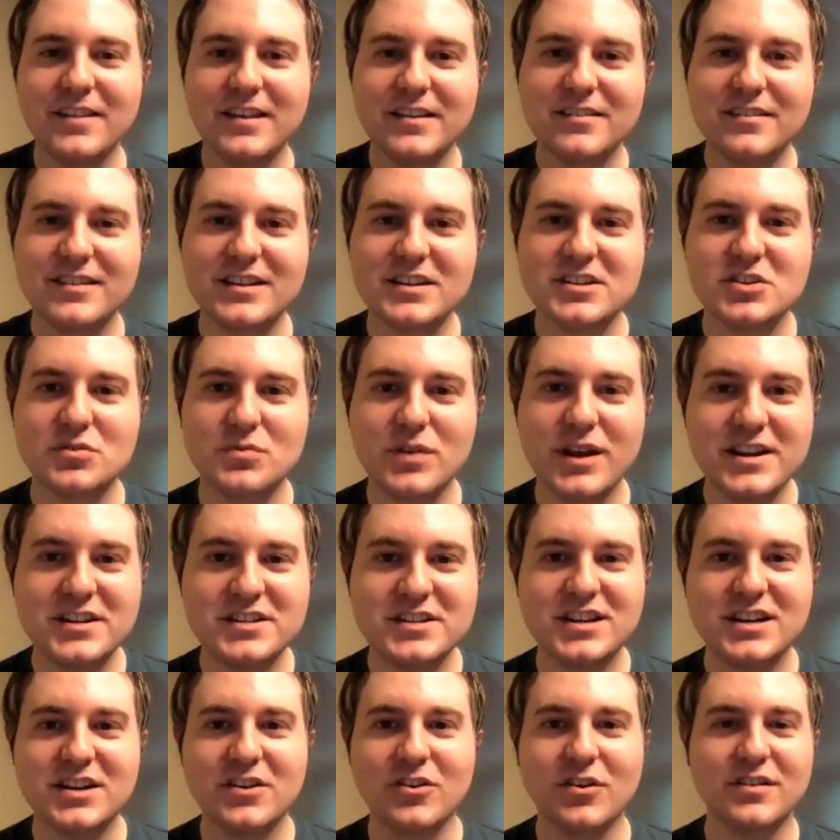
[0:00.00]
this
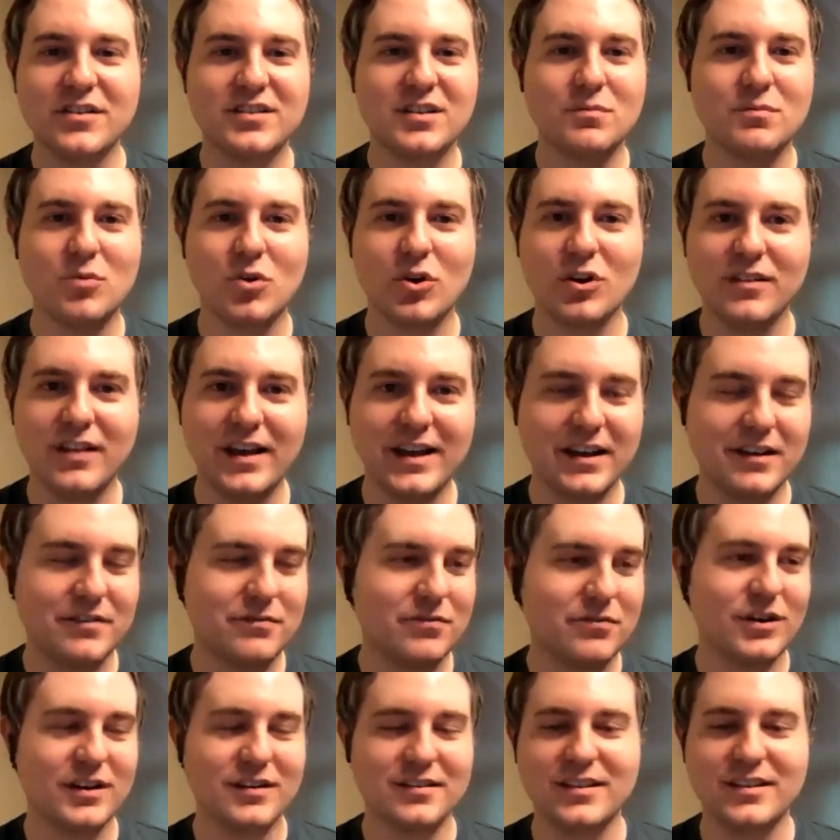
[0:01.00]
situation or is it more like
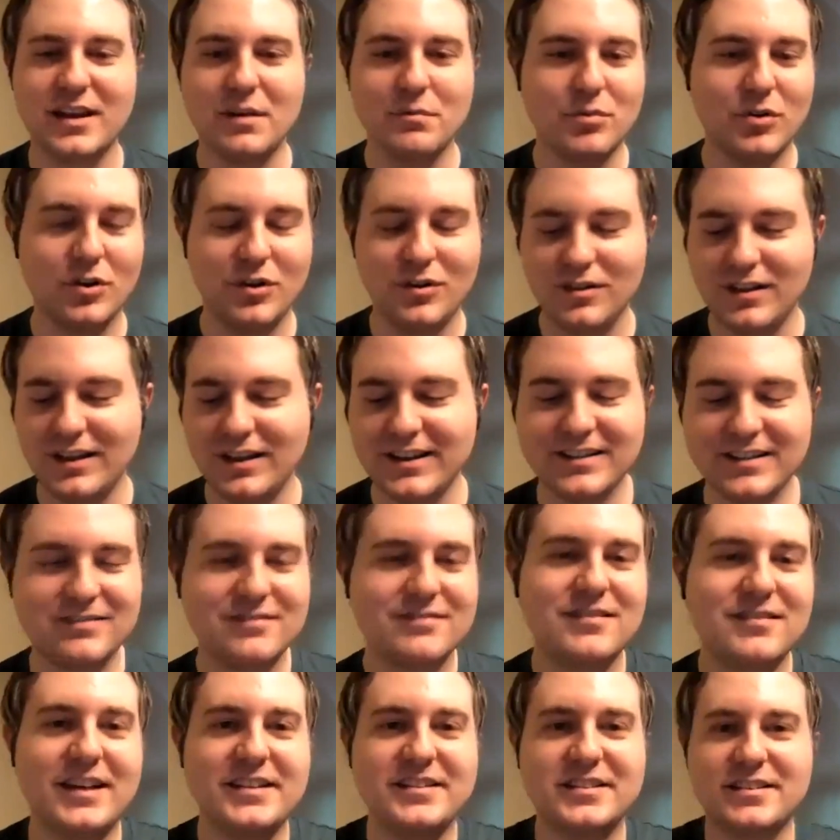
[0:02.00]
for example like
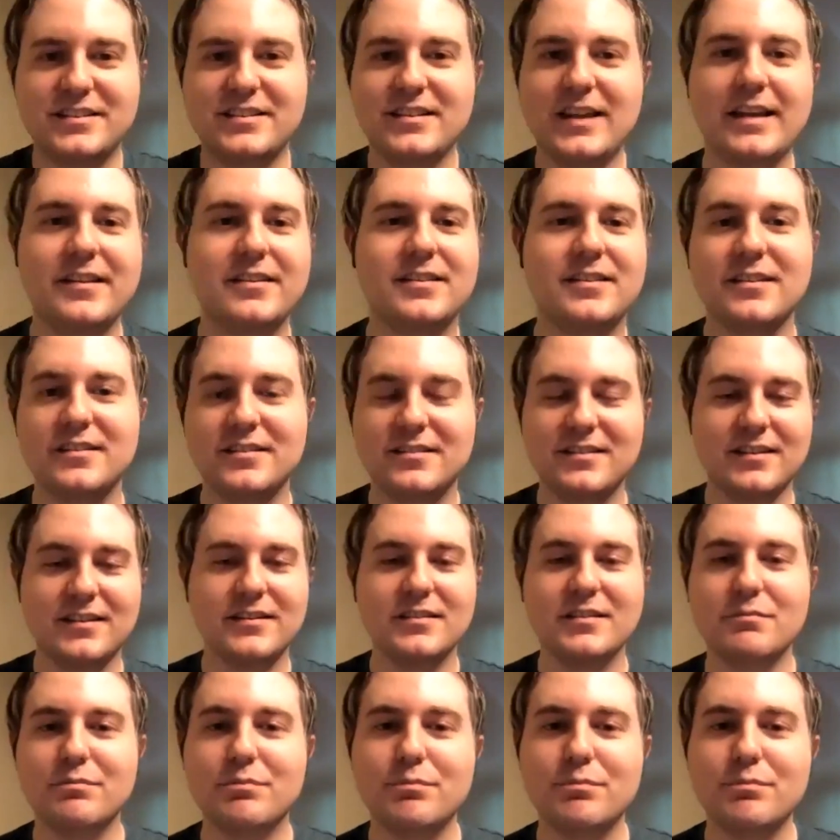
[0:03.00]
let's set this in